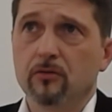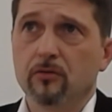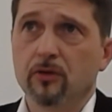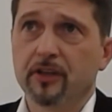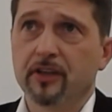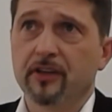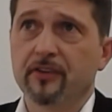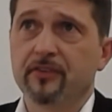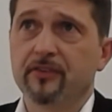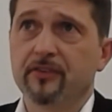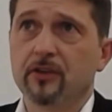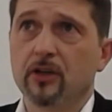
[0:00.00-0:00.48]

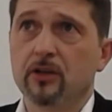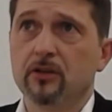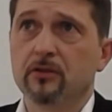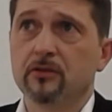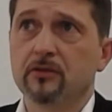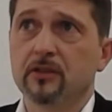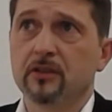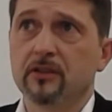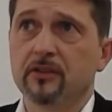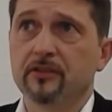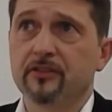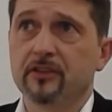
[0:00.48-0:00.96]
what is
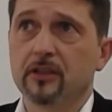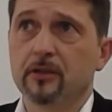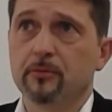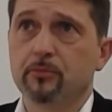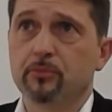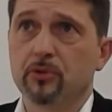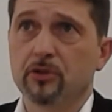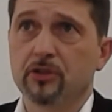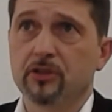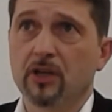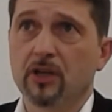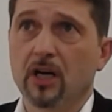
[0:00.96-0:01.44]
known is
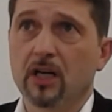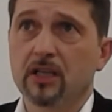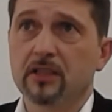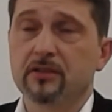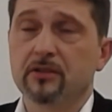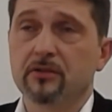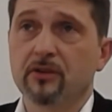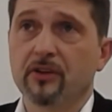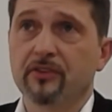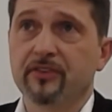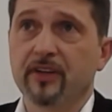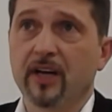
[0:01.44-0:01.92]

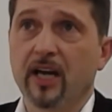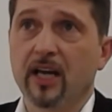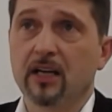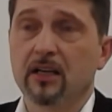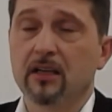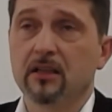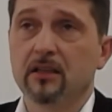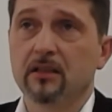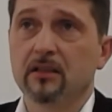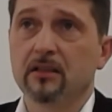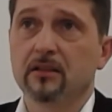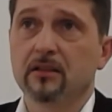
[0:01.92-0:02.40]
product
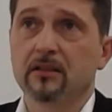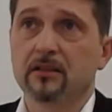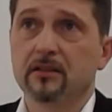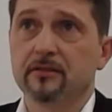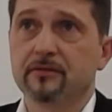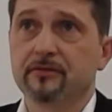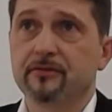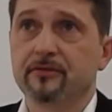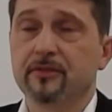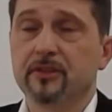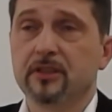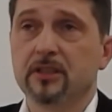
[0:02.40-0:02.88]
recycling.
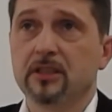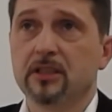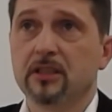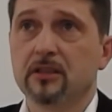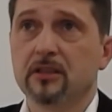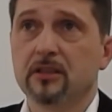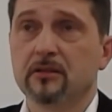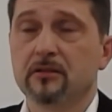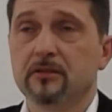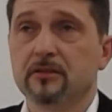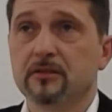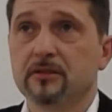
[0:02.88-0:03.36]
If
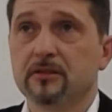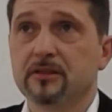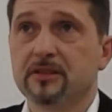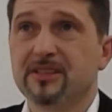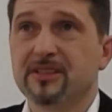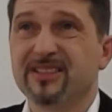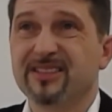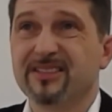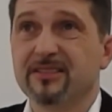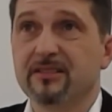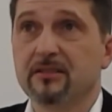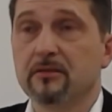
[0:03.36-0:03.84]
we
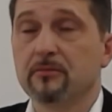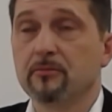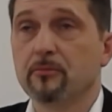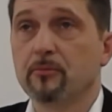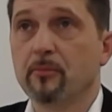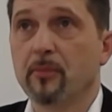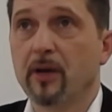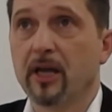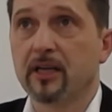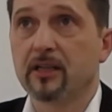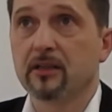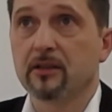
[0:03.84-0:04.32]

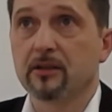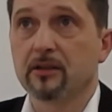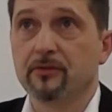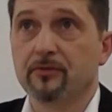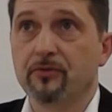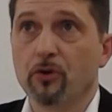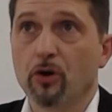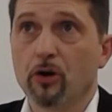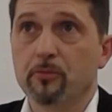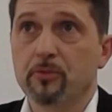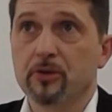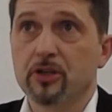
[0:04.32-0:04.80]
make
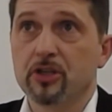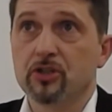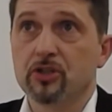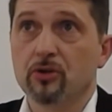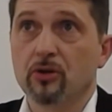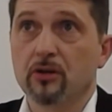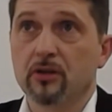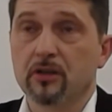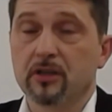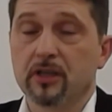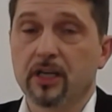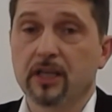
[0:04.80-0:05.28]

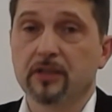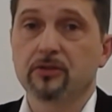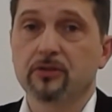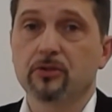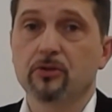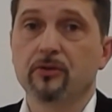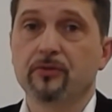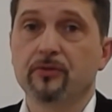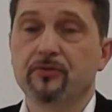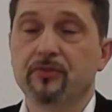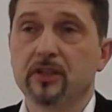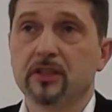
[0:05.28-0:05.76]
refurbish or
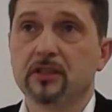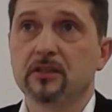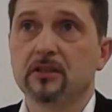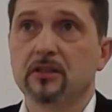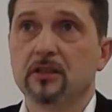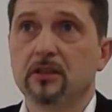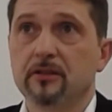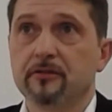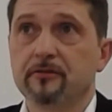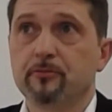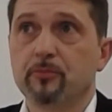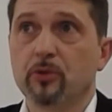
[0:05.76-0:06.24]
retrofit
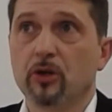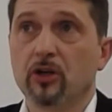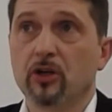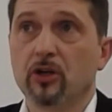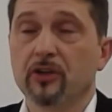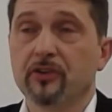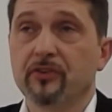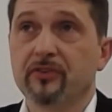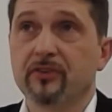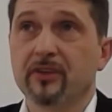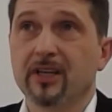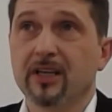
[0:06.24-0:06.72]
of
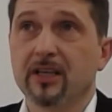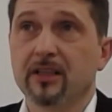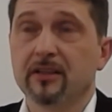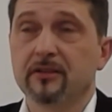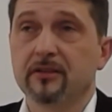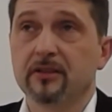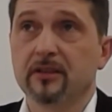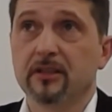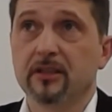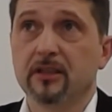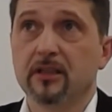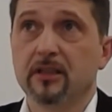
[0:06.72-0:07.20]
parts,
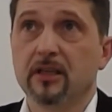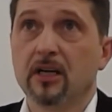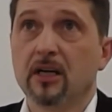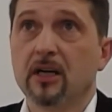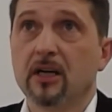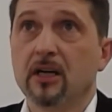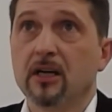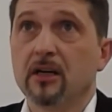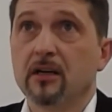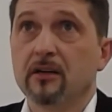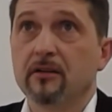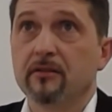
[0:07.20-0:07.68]
and uh,
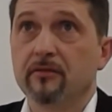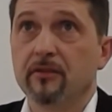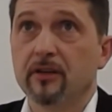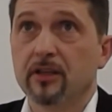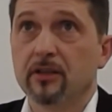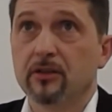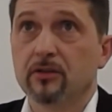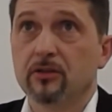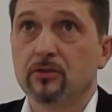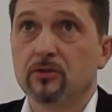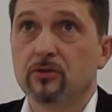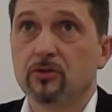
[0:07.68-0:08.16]

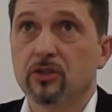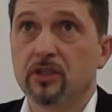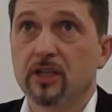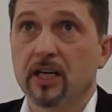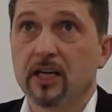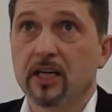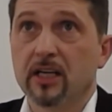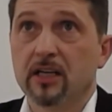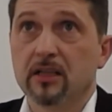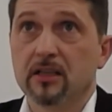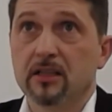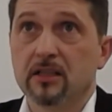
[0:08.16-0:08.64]
when
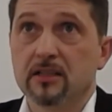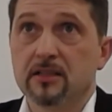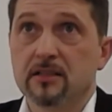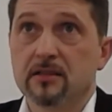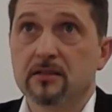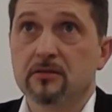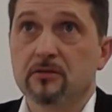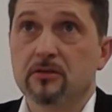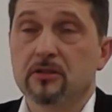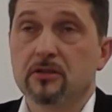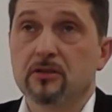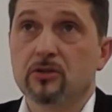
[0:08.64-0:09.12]
today
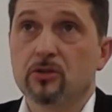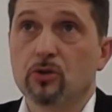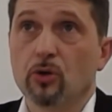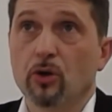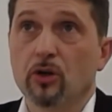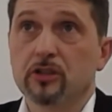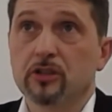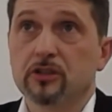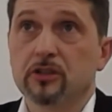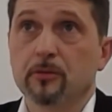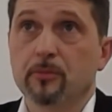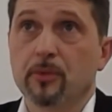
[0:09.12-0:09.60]
it's
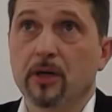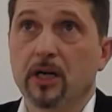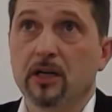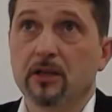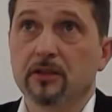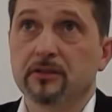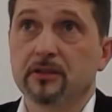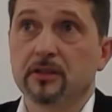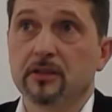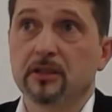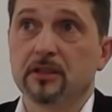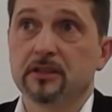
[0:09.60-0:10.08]
talked
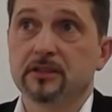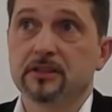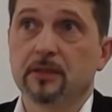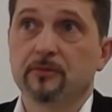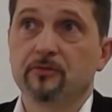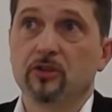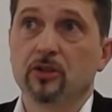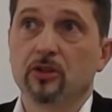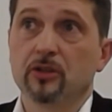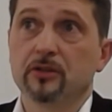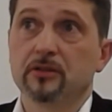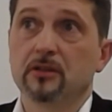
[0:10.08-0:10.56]
about uh,
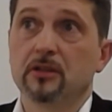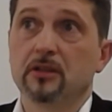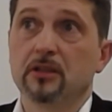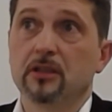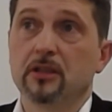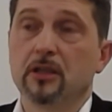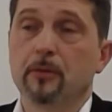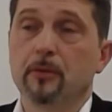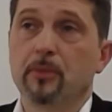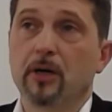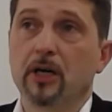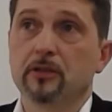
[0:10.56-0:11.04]
someone
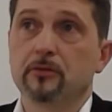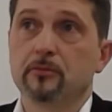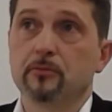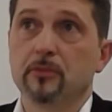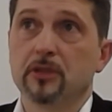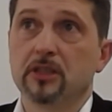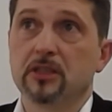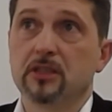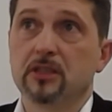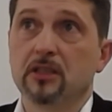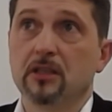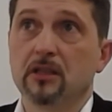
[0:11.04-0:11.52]
uh,
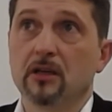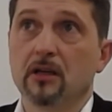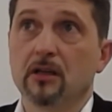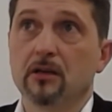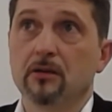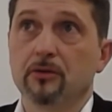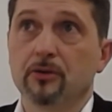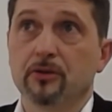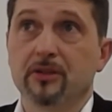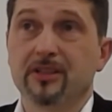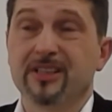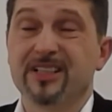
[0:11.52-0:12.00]
about
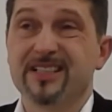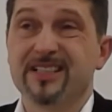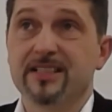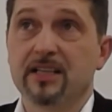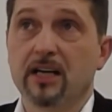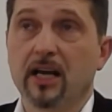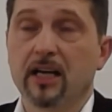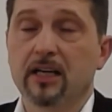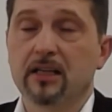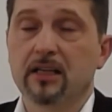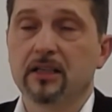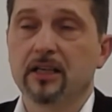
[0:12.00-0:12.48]
material or
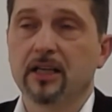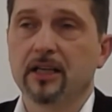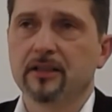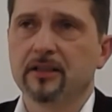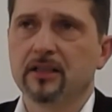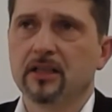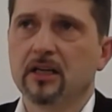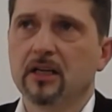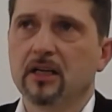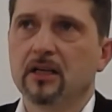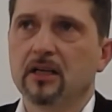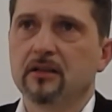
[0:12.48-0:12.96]

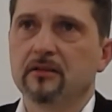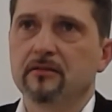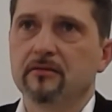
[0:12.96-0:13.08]
recycling,